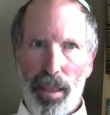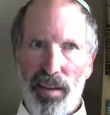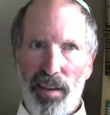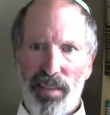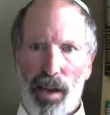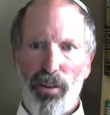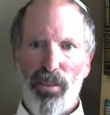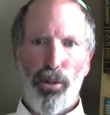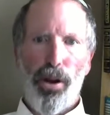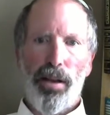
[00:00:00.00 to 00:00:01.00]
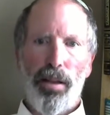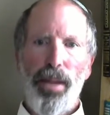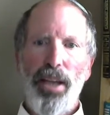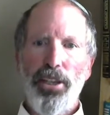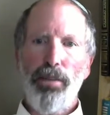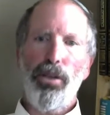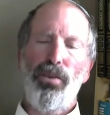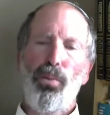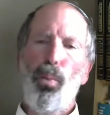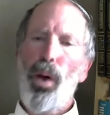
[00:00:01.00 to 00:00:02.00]
Cyrus' proclamation, which
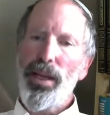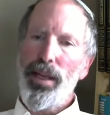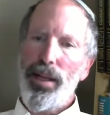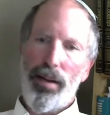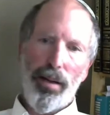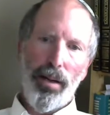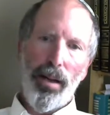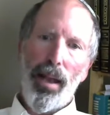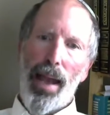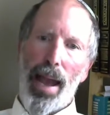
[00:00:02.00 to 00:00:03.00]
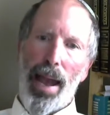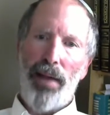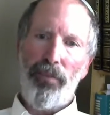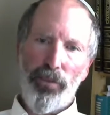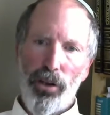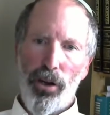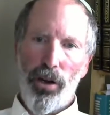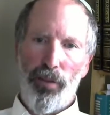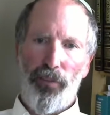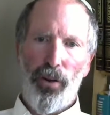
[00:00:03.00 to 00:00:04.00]
was 1 year
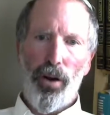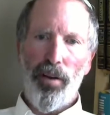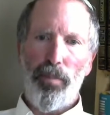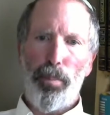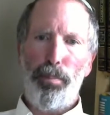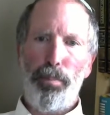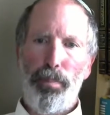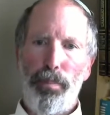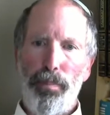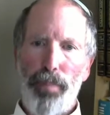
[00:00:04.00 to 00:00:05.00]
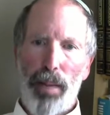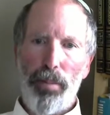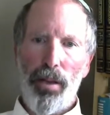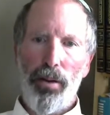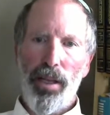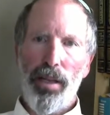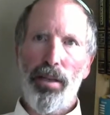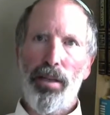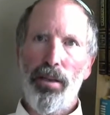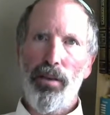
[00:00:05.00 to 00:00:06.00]
after the fall of Babylonia
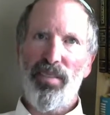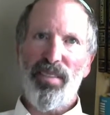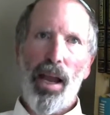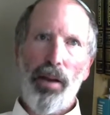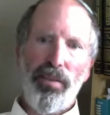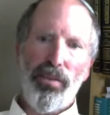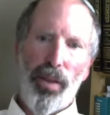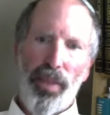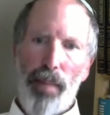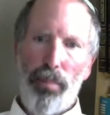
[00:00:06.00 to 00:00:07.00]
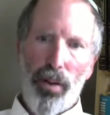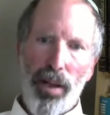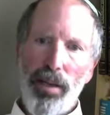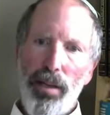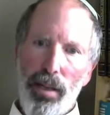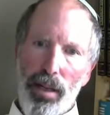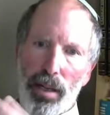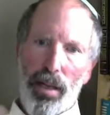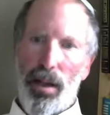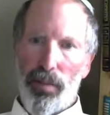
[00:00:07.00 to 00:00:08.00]
to Cyrus, who at that point
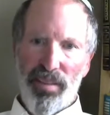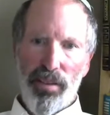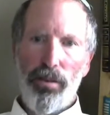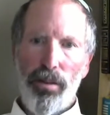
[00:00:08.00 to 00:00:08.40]
was still